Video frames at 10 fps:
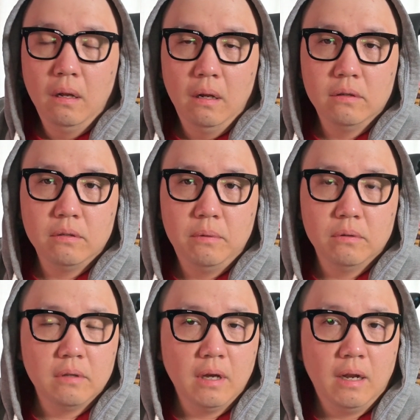I
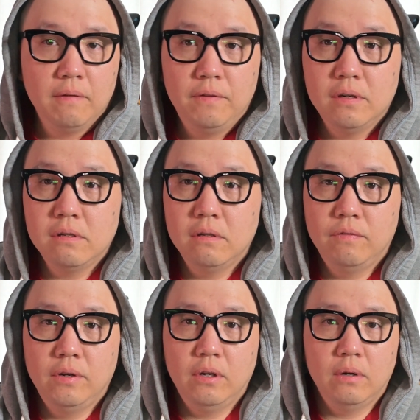suppose I gotta finish this
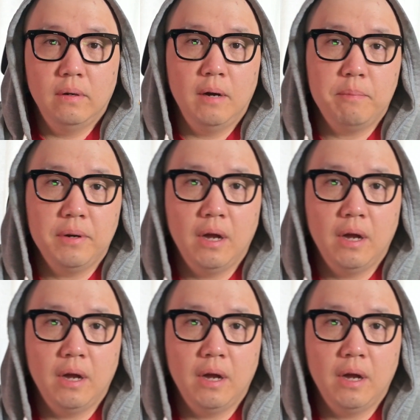video up.